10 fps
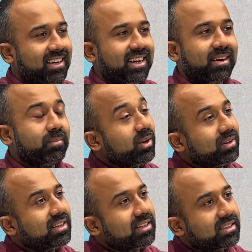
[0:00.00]
I'm telling you, it's
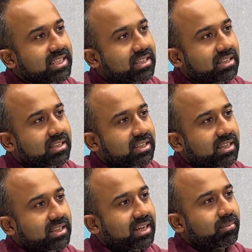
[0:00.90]
that seat.
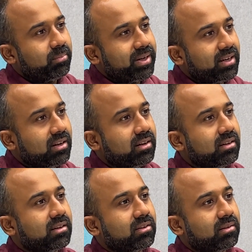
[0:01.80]
That middle
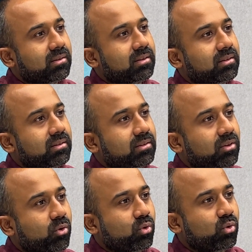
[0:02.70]

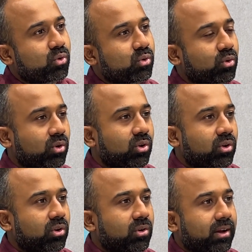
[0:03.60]
row
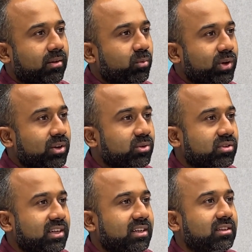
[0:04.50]
window
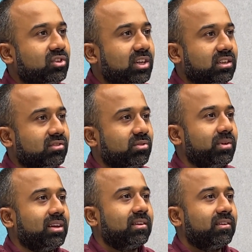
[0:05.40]
seat is jinxed for
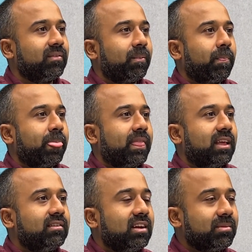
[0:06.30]
me.
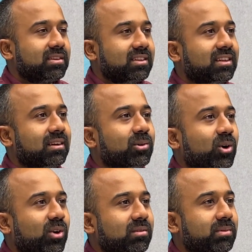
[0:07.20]
Every time I sit there, I'm
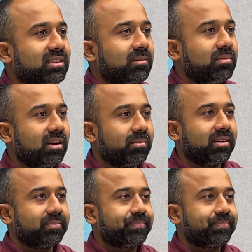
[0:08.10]
cornered by some drama